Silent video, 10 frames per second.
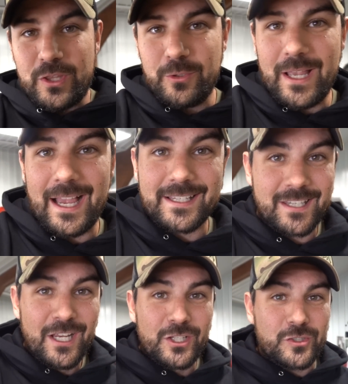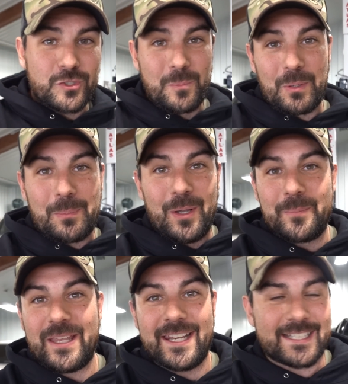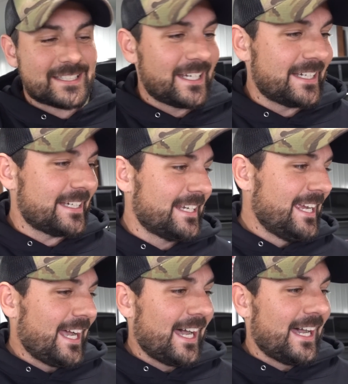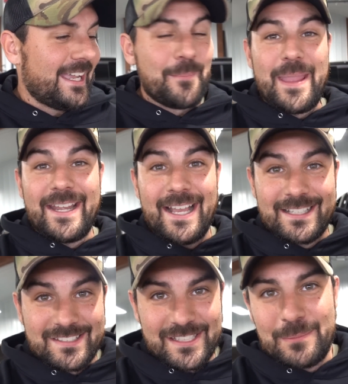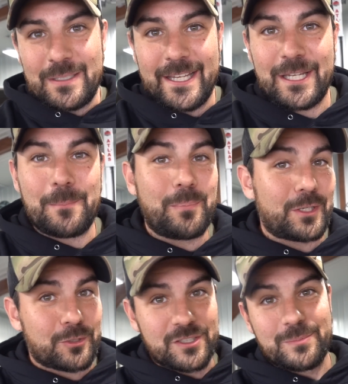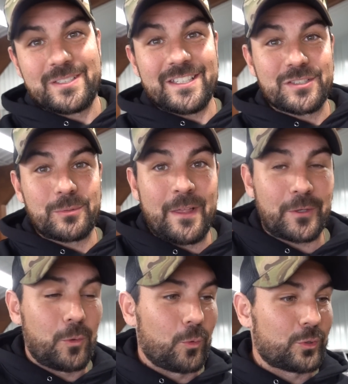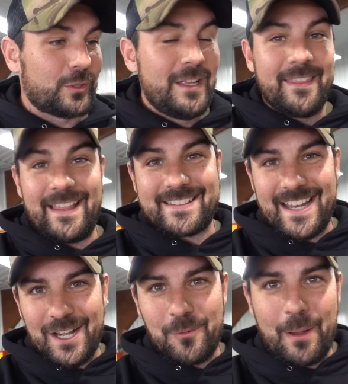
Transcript: with you guys. Super pumped and excited. Uh, it may not seem like it, but Christmas is around the corner. That's kind of